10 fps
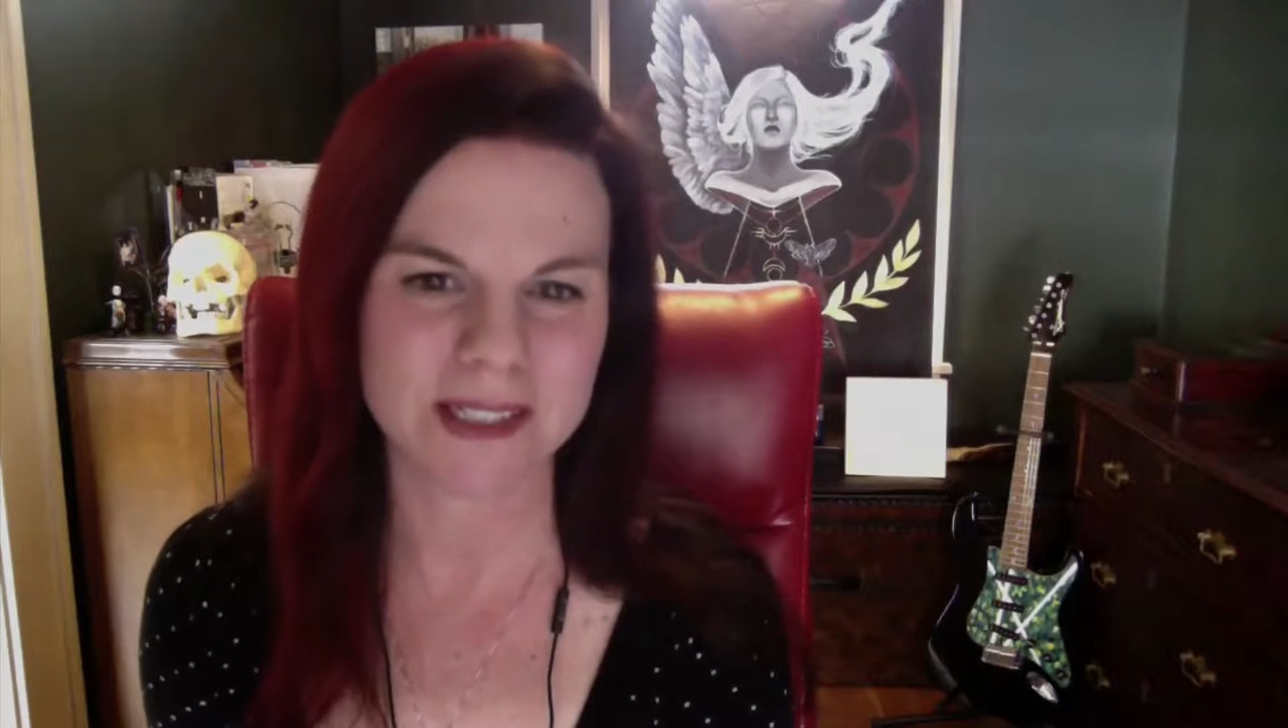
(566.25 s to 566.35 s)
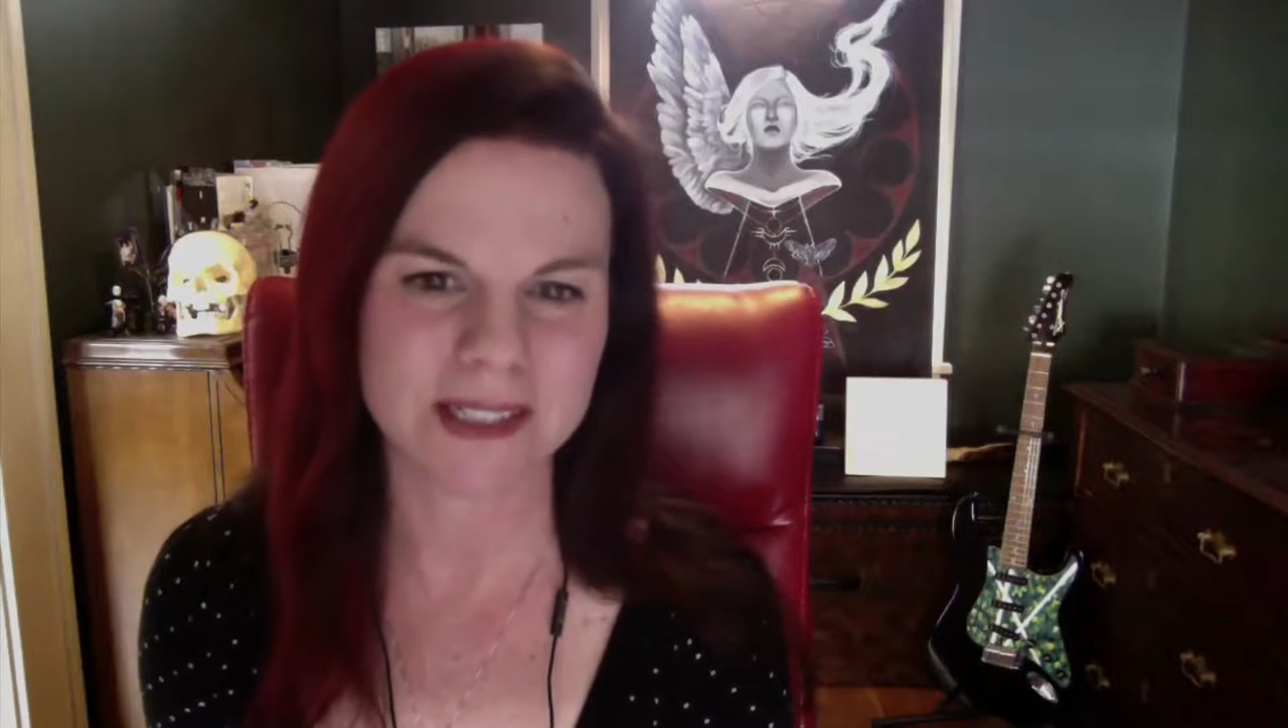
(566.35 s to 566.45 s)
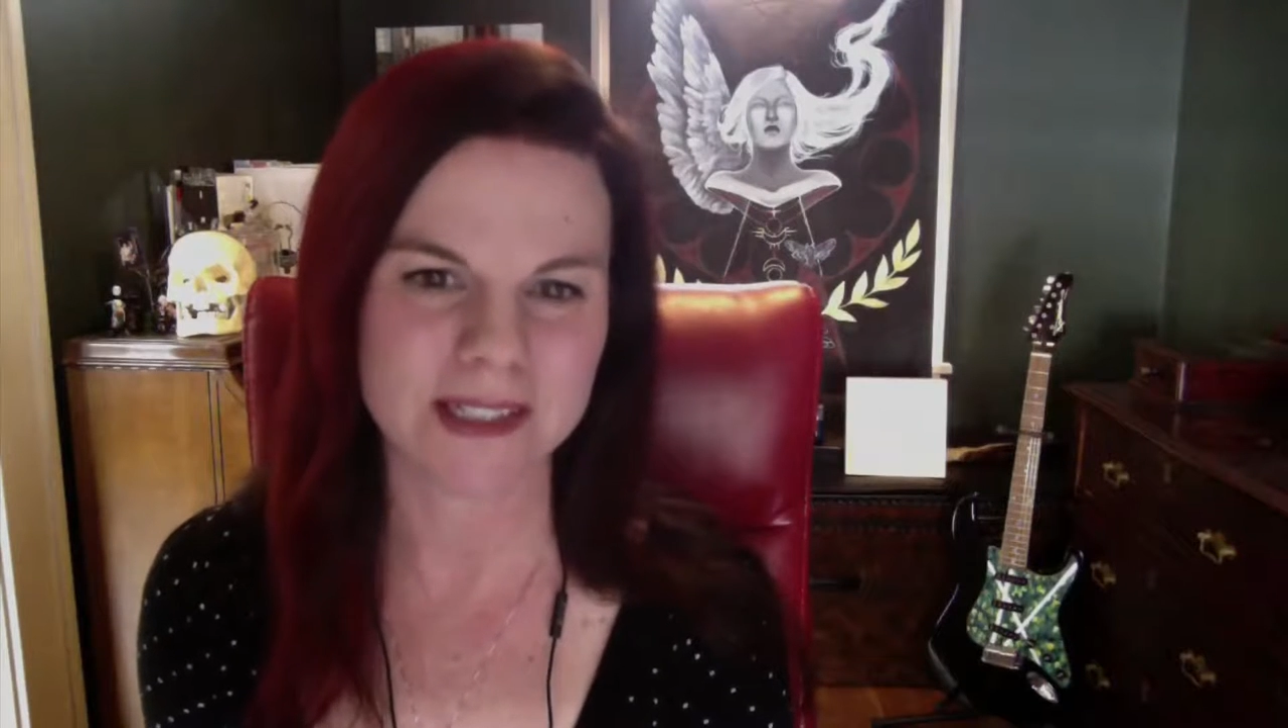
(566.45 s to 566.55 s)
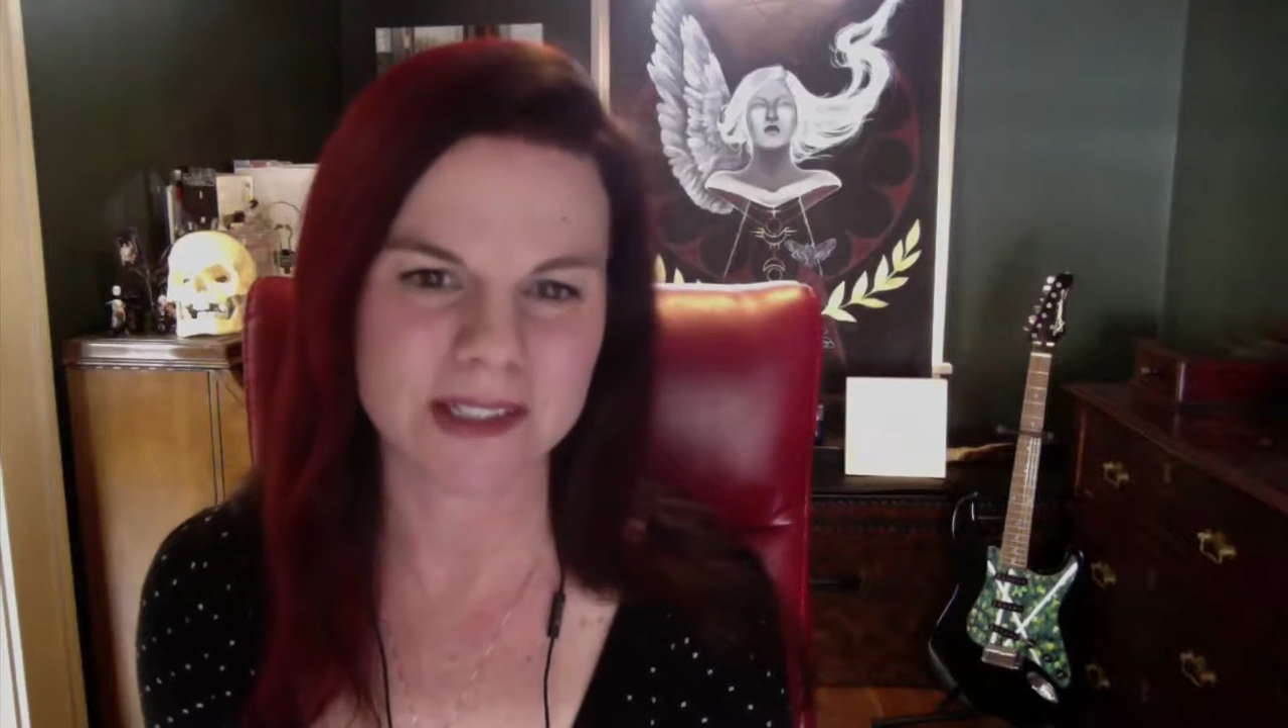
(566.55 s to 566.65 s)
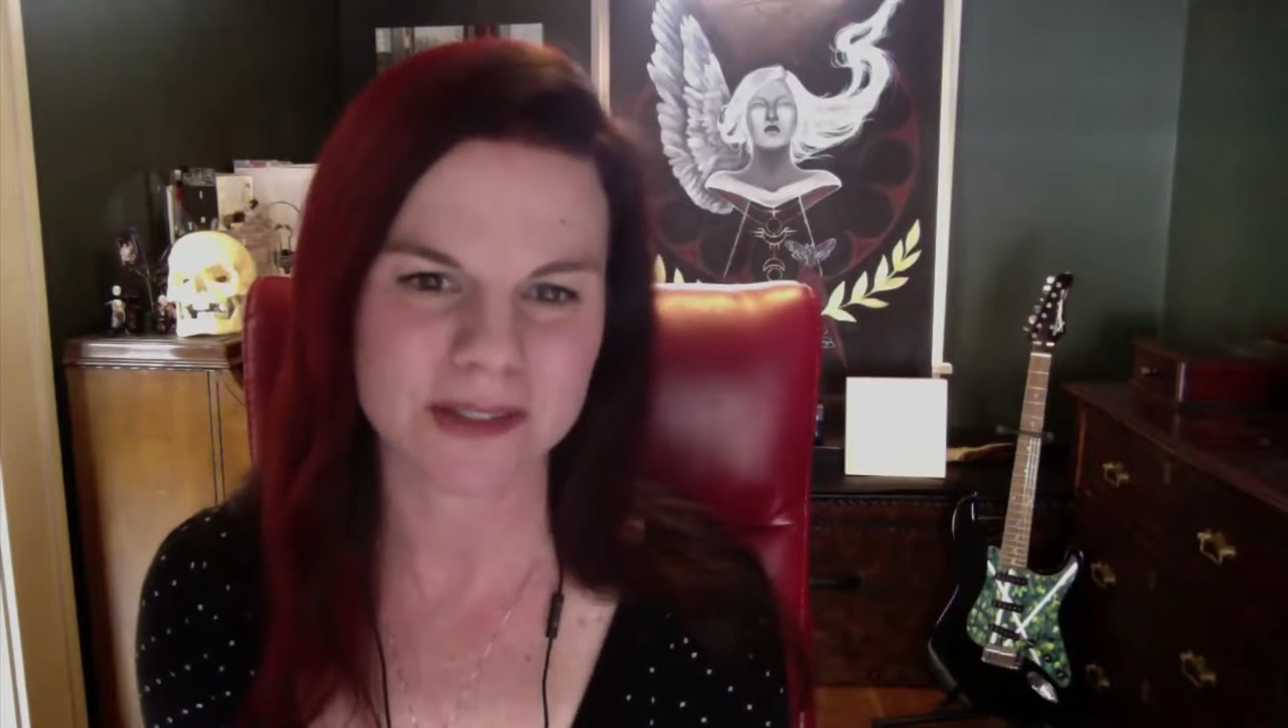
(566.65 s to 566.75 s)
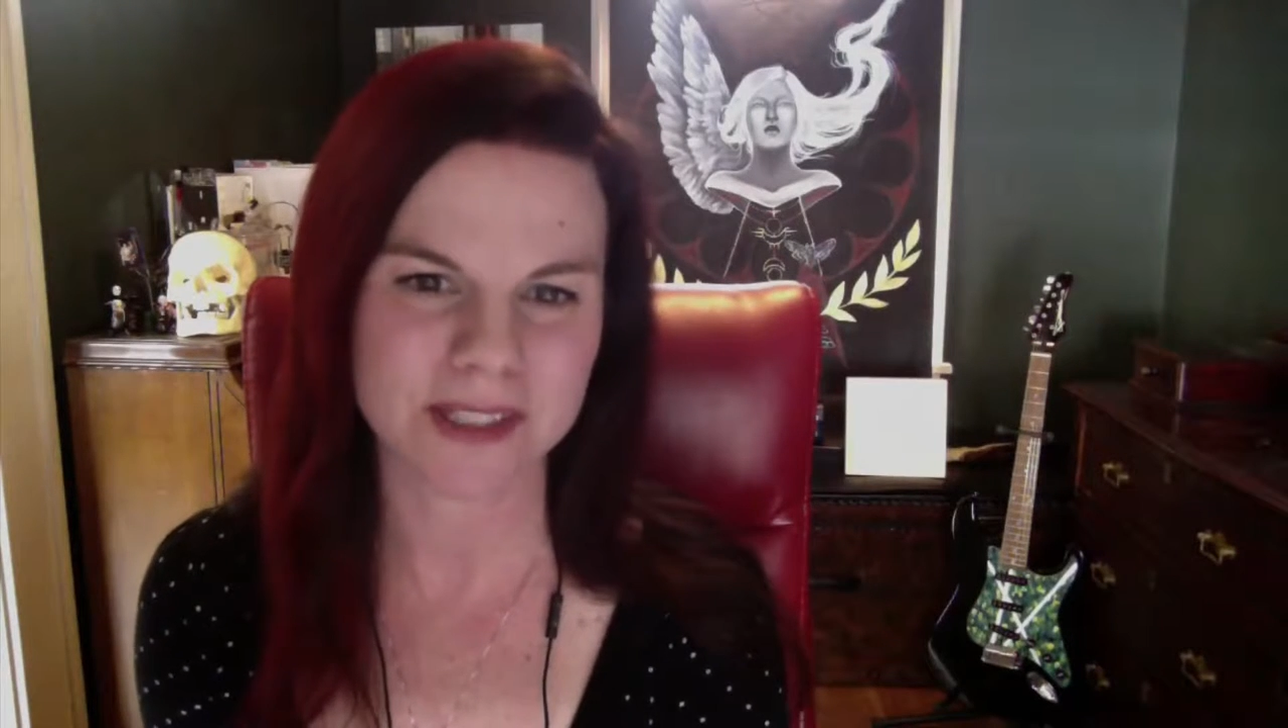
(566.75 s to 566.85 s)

easy to